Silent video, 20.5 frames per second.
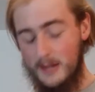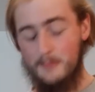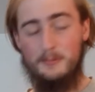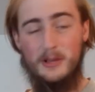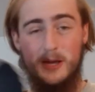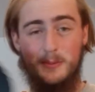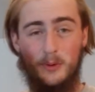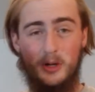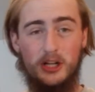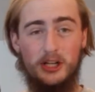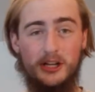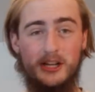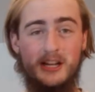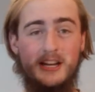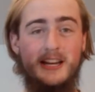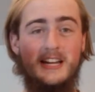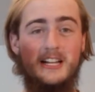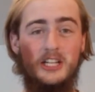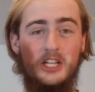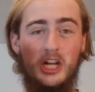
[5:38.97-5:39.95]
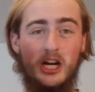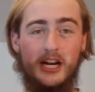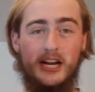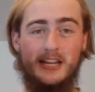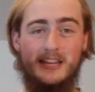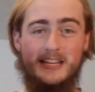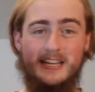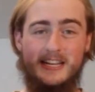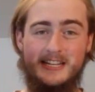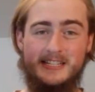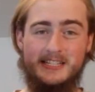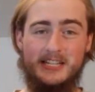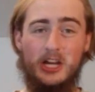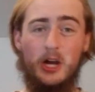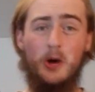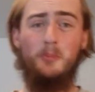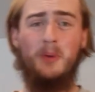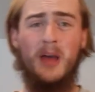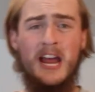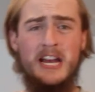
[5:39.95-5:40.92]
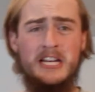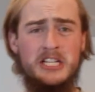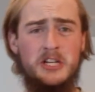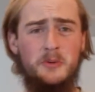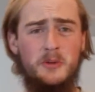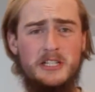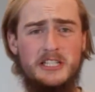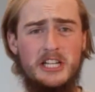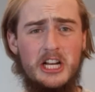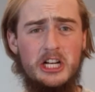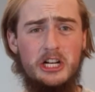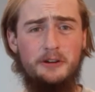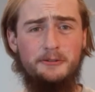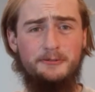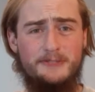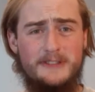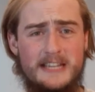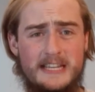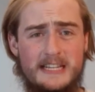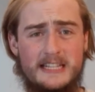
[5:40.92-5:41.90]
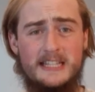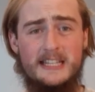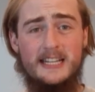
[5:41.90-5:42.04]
People look at these and go, "Benji, what's on your feet?"